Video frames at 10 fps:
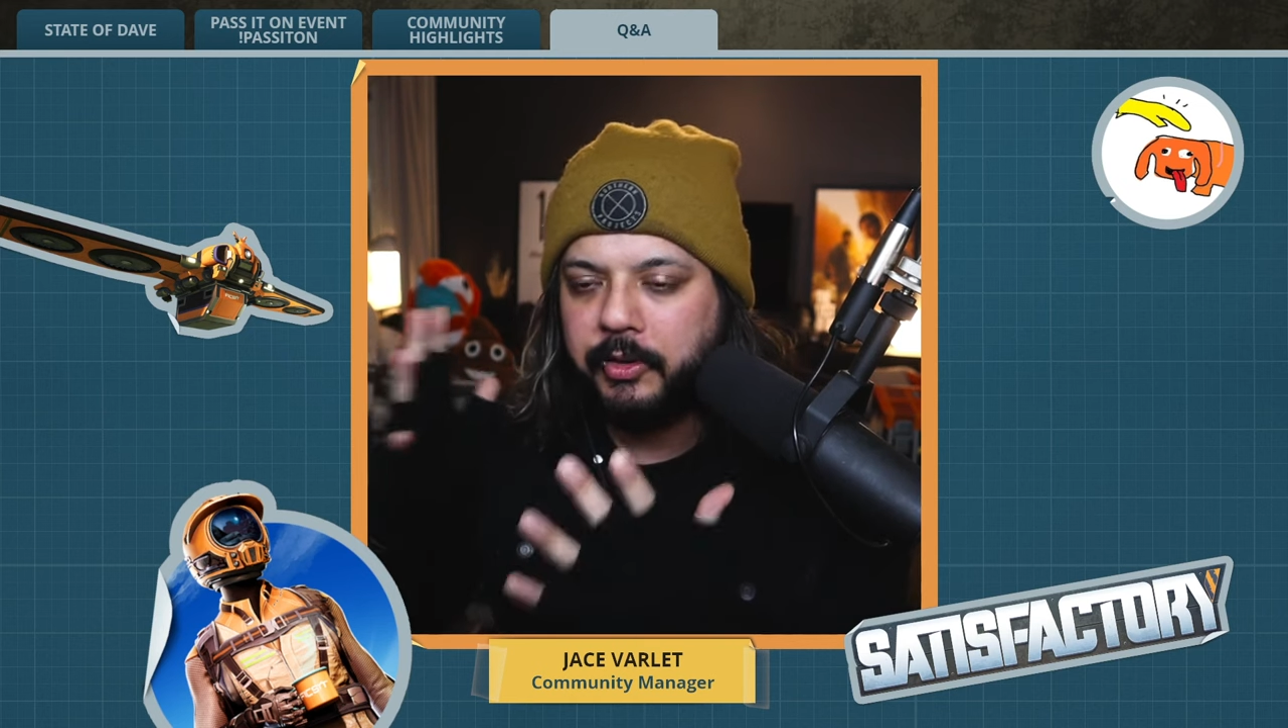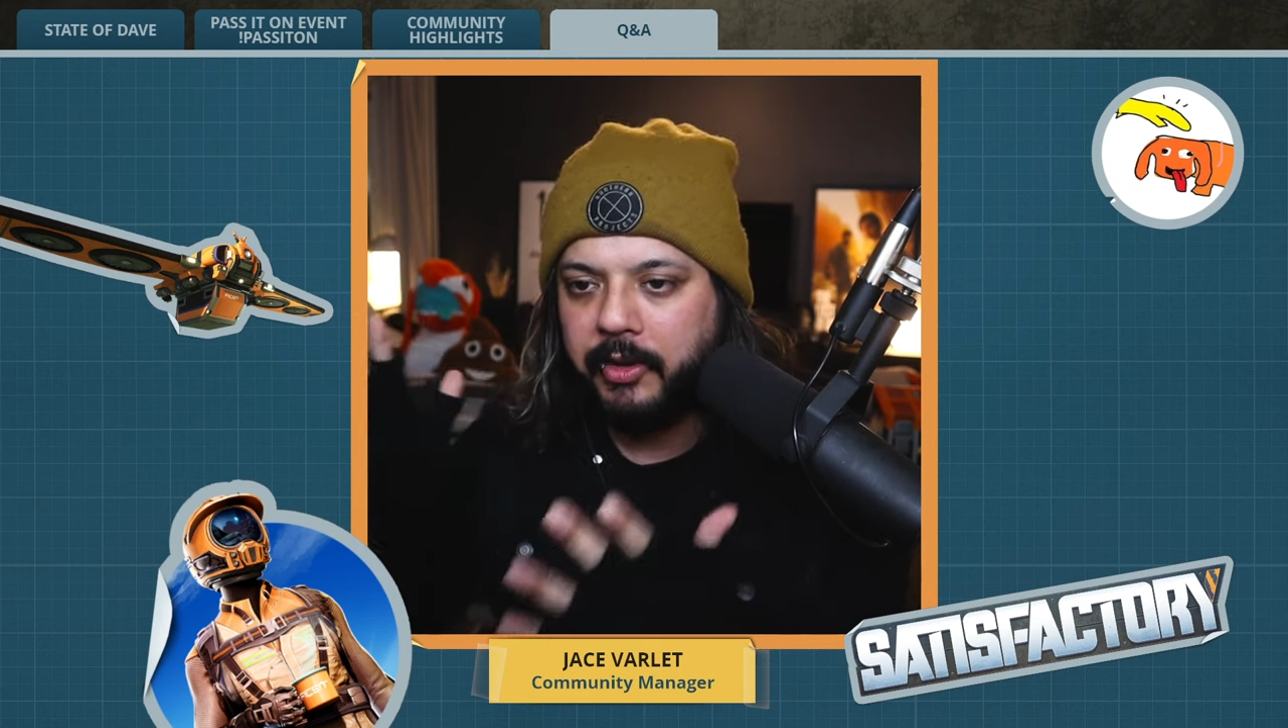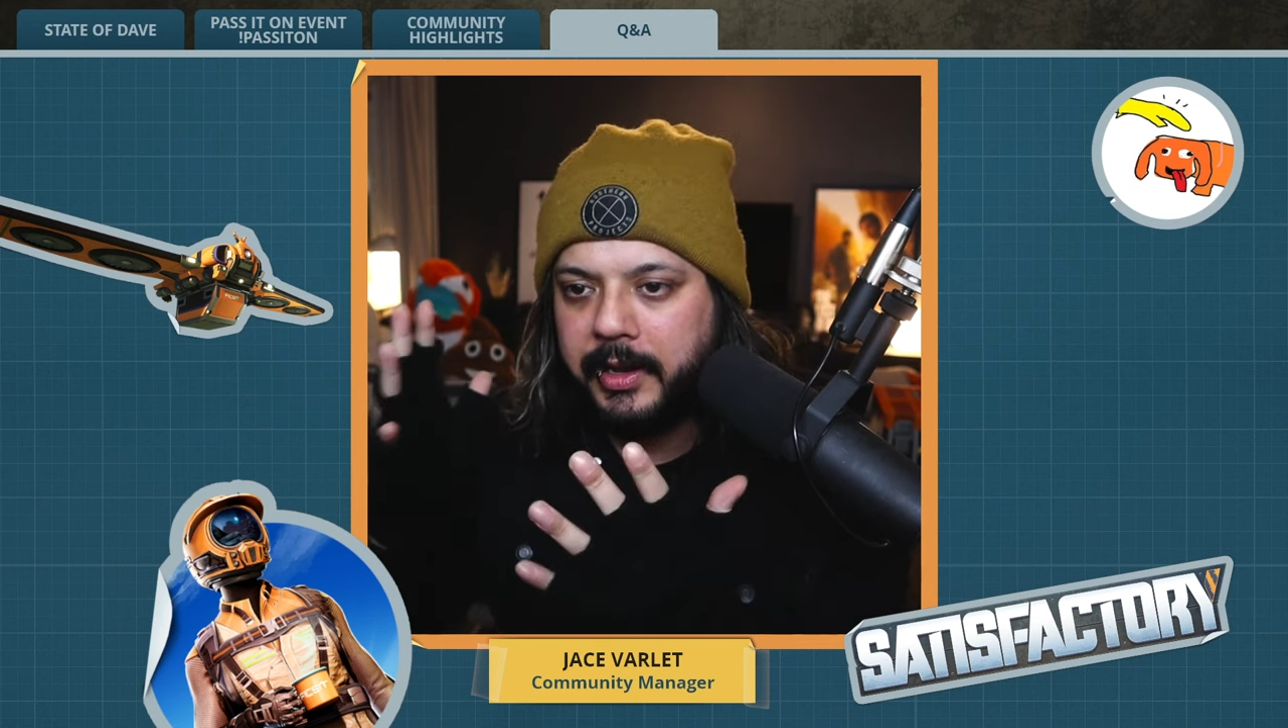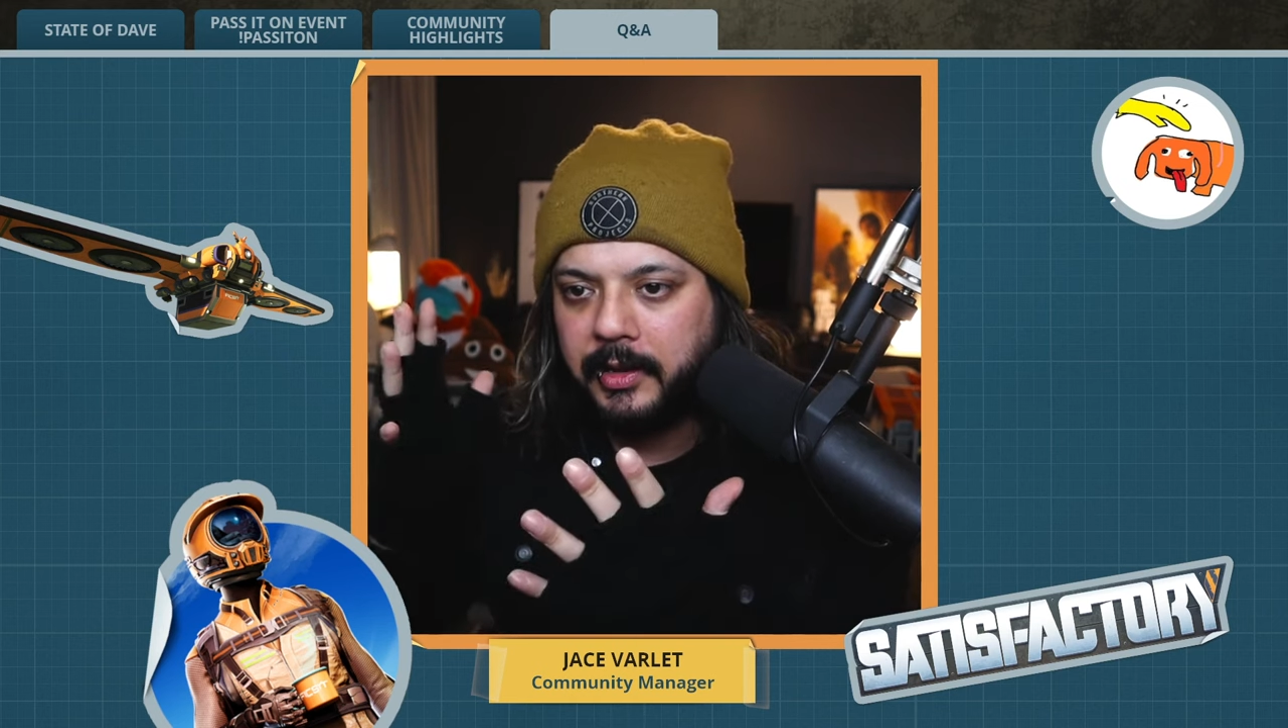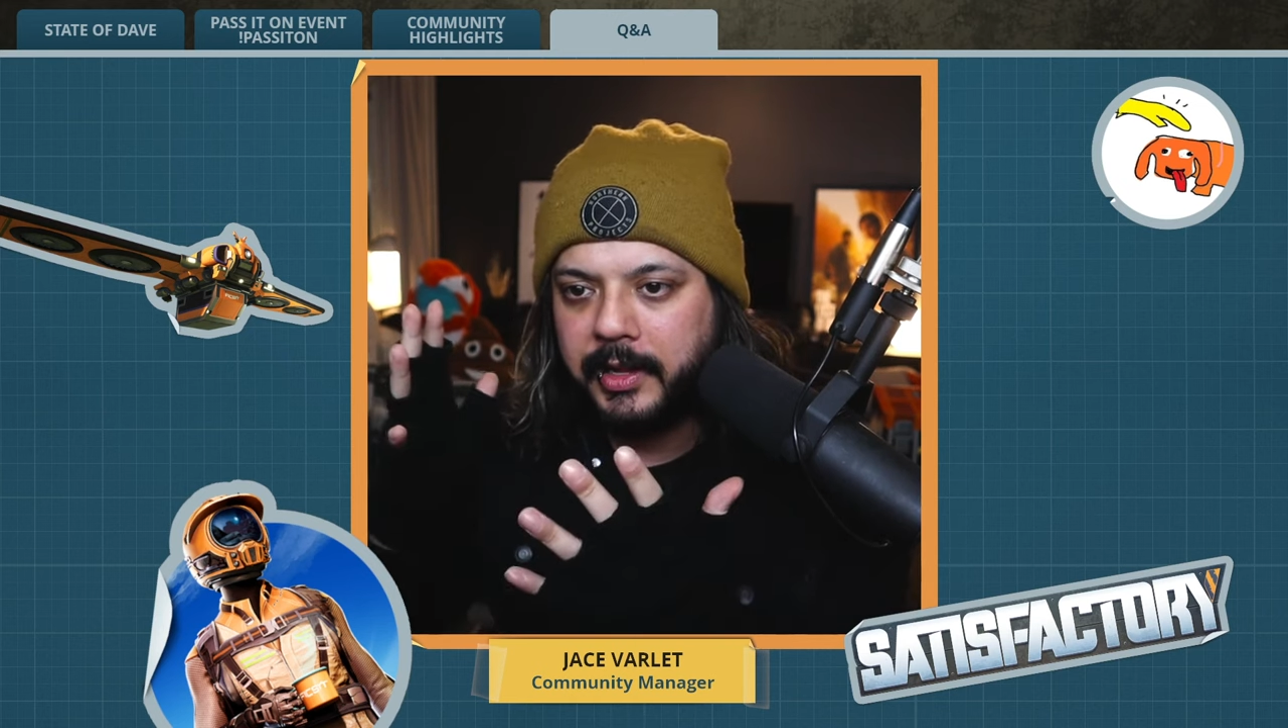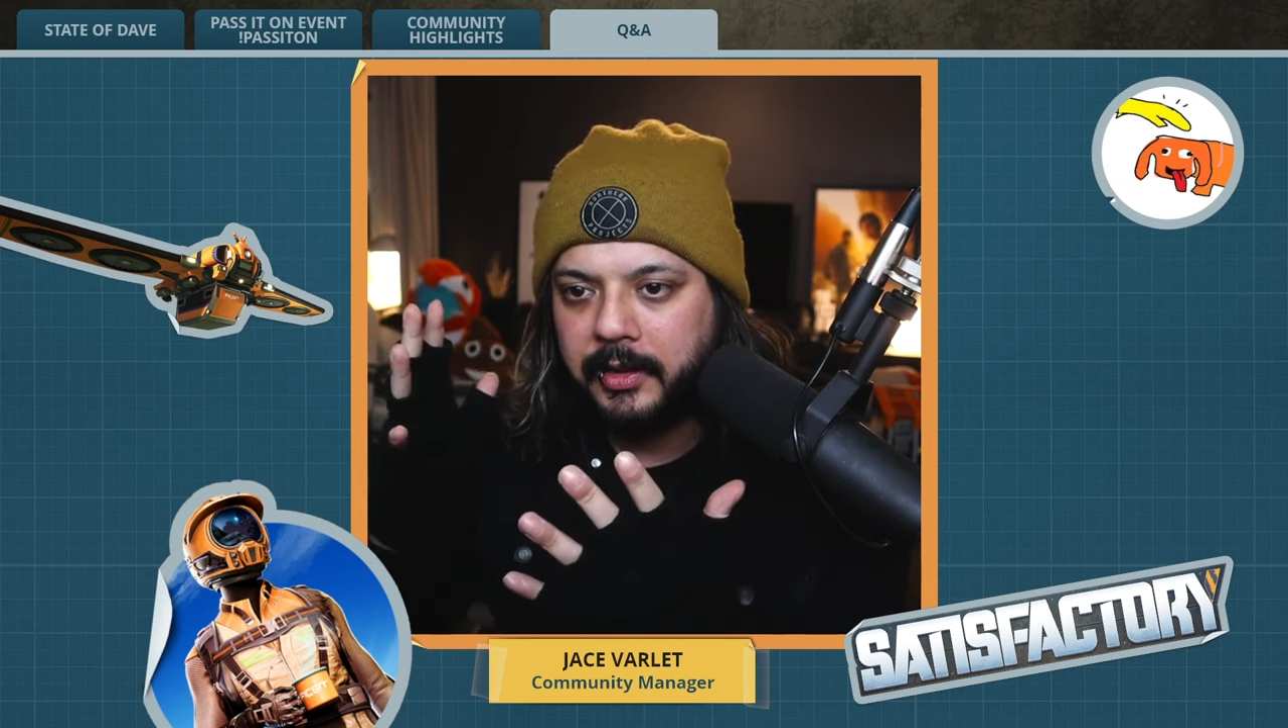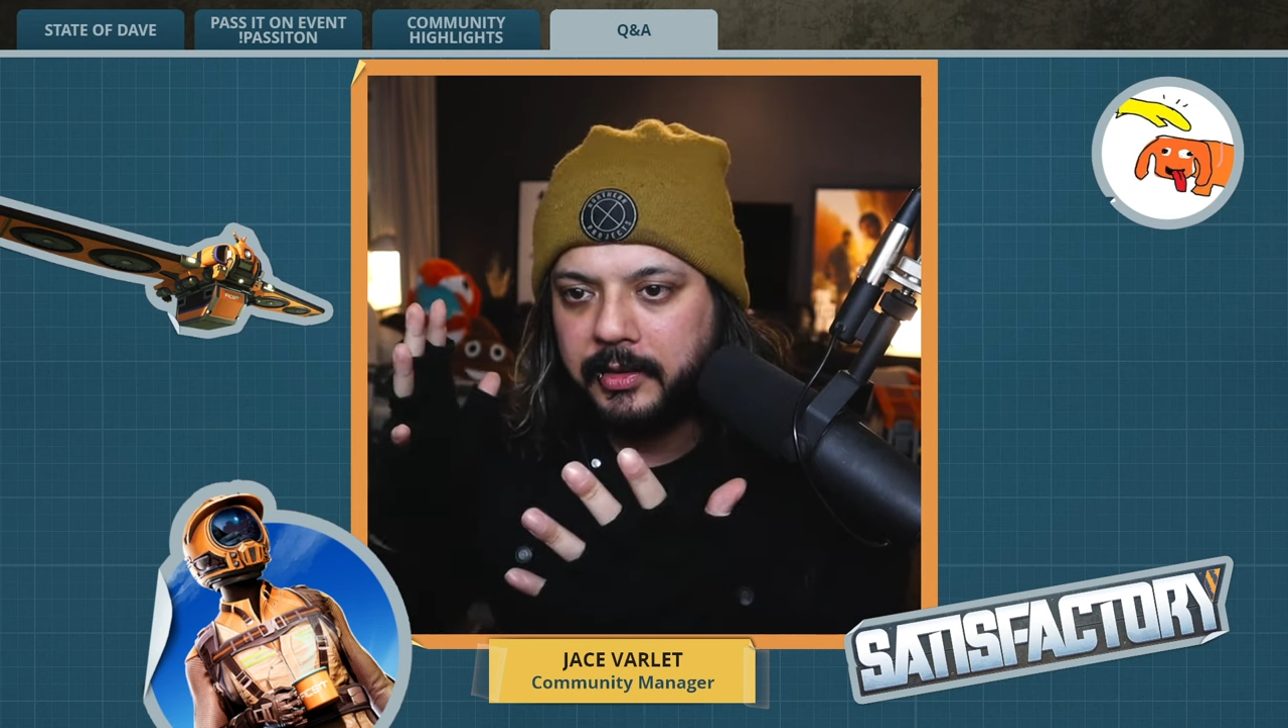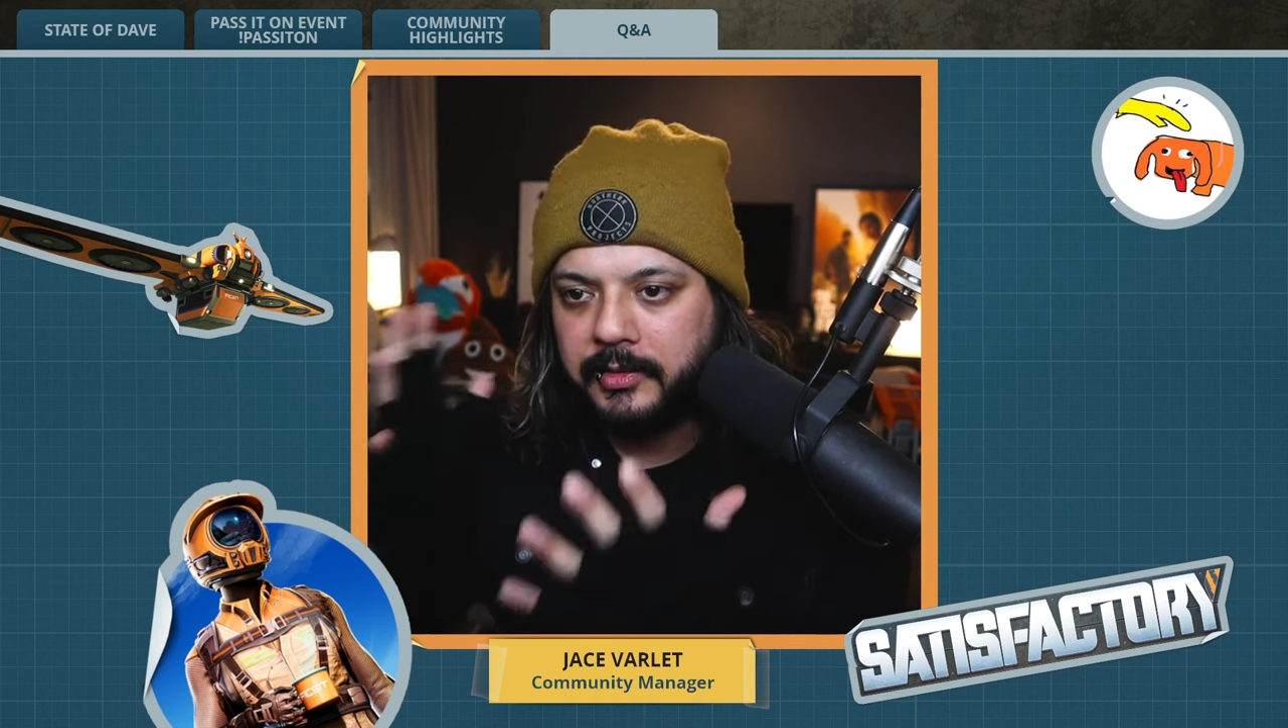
create, like,